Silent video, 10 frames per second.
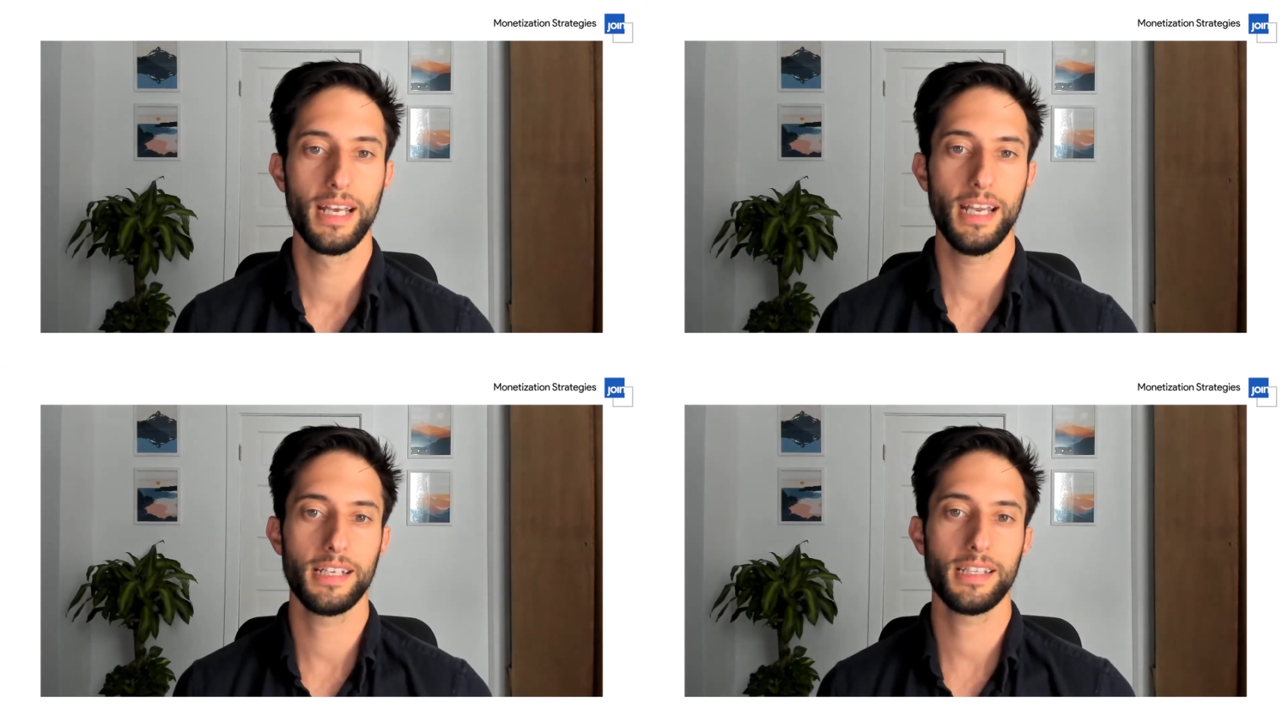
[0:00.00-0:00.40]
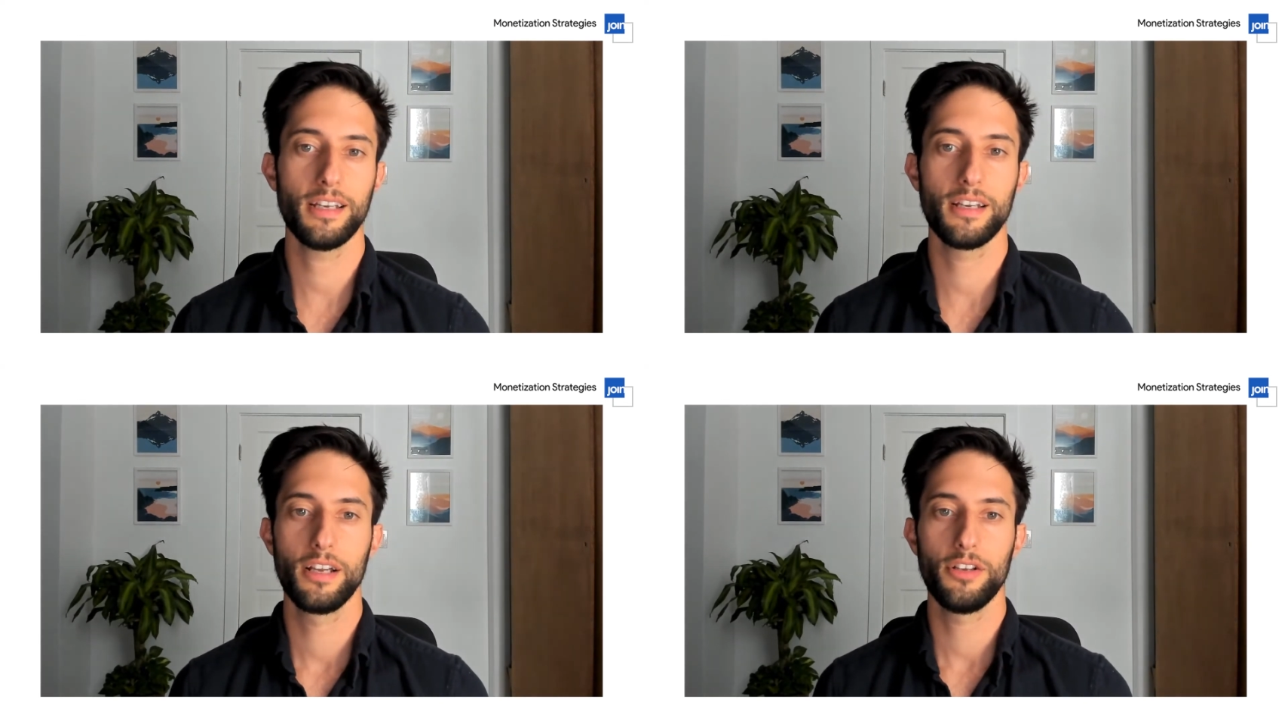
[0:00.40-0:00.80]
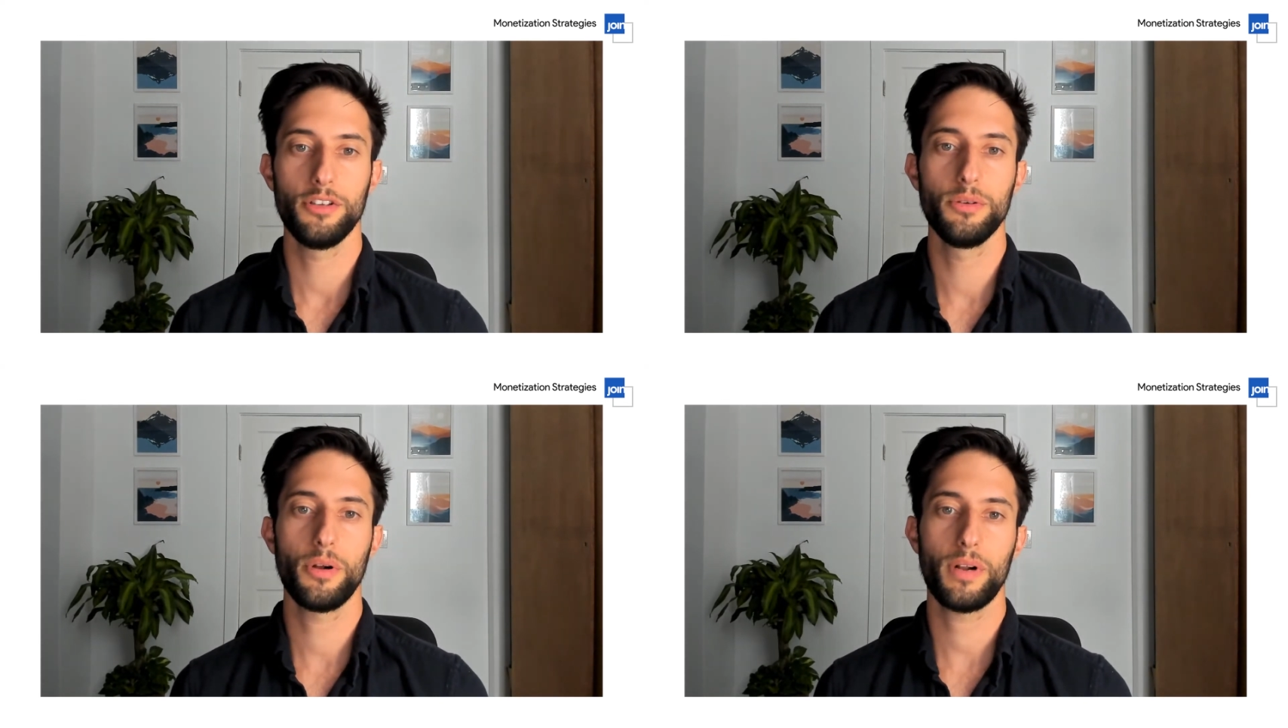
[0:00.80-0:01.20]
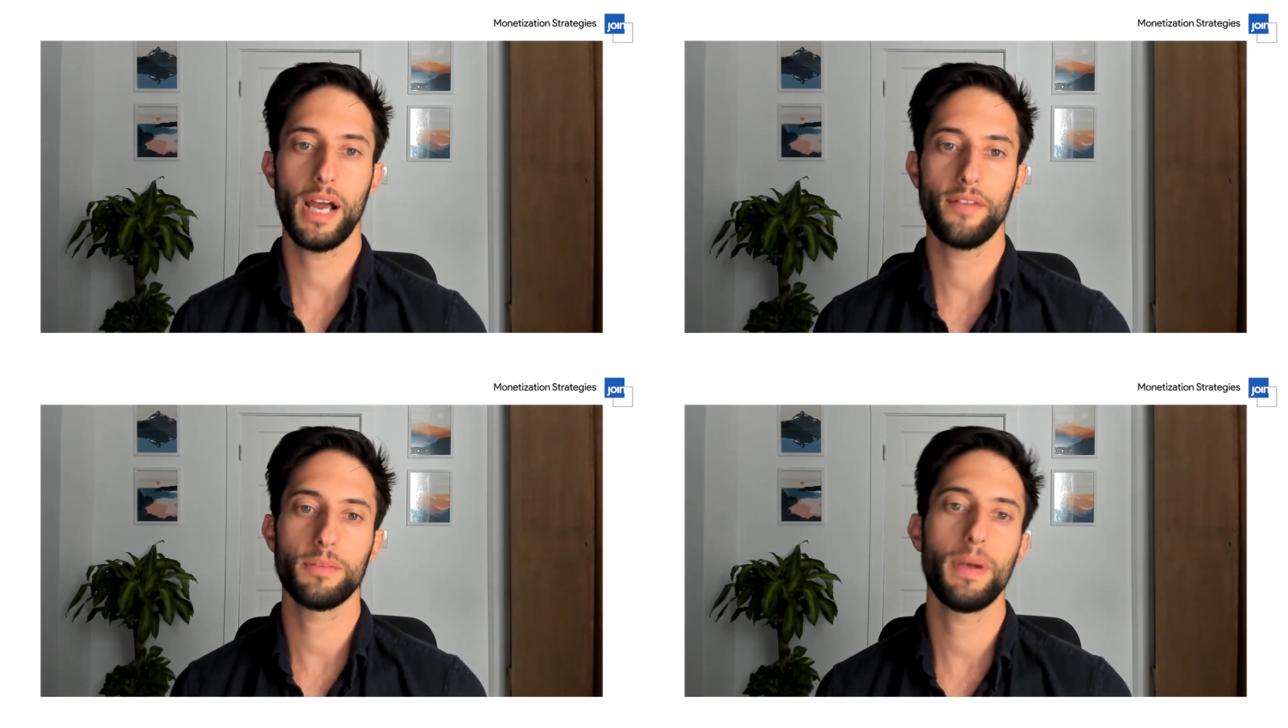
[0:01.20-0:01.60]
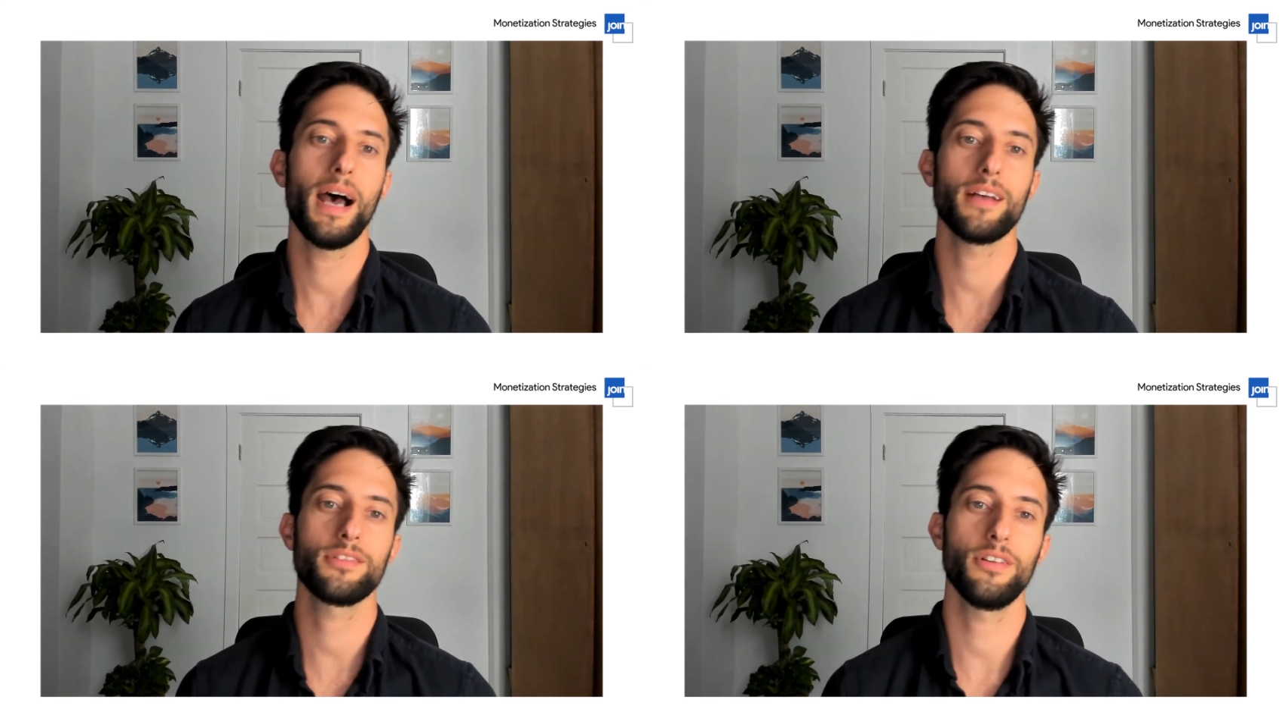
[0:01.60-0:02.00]
is that you don't have to
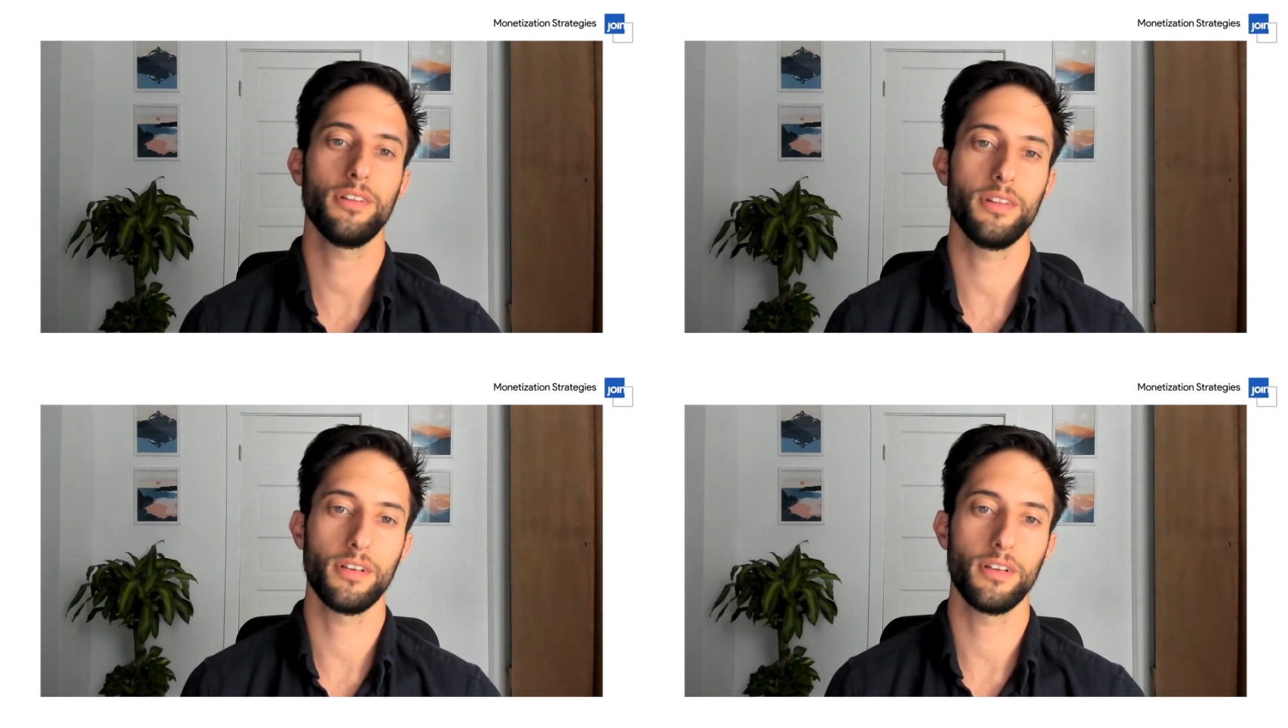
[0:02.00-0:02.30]
pass on the